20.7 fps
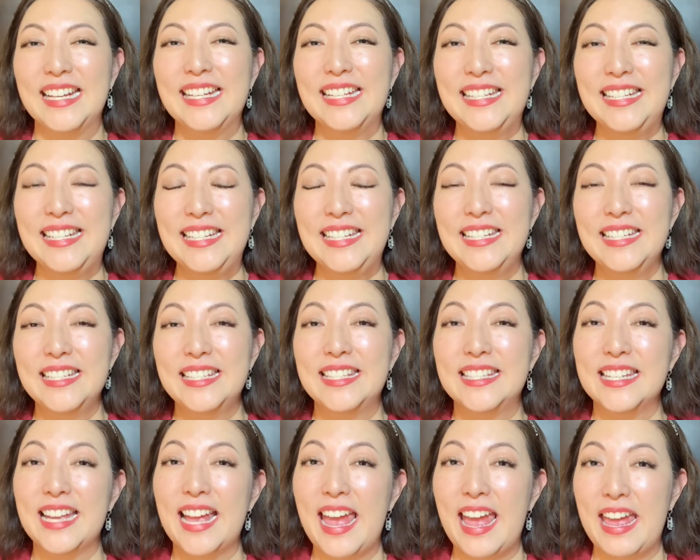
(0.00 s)

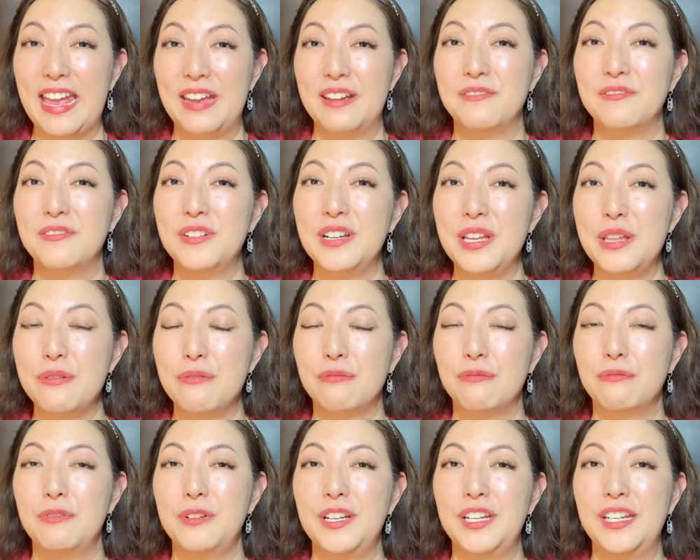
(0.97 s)
Eat every
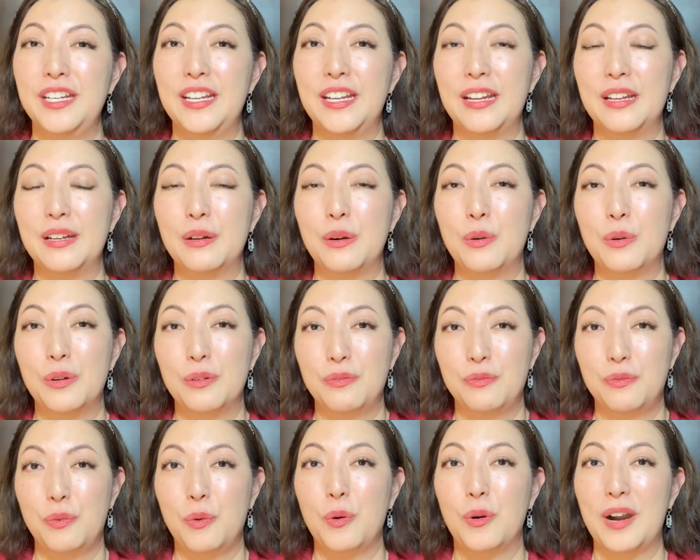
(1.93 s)
3 or
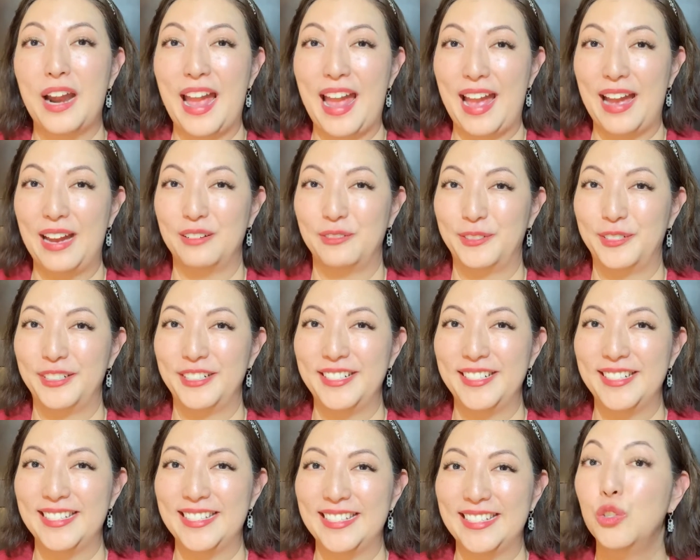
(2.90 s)
4
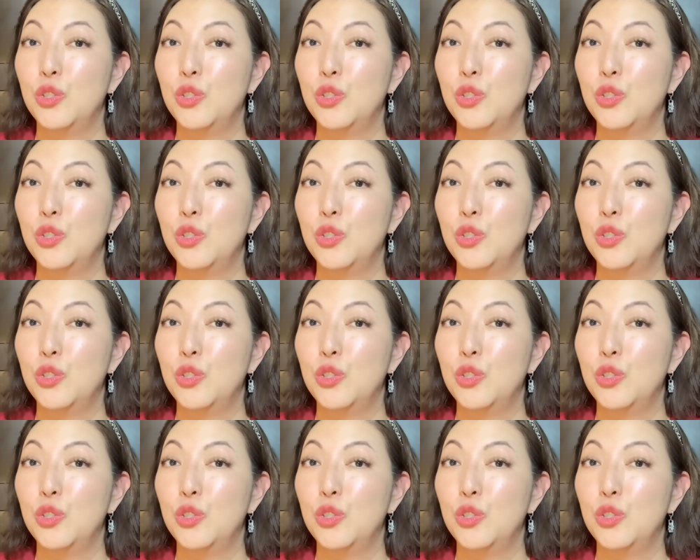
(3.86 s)
hours.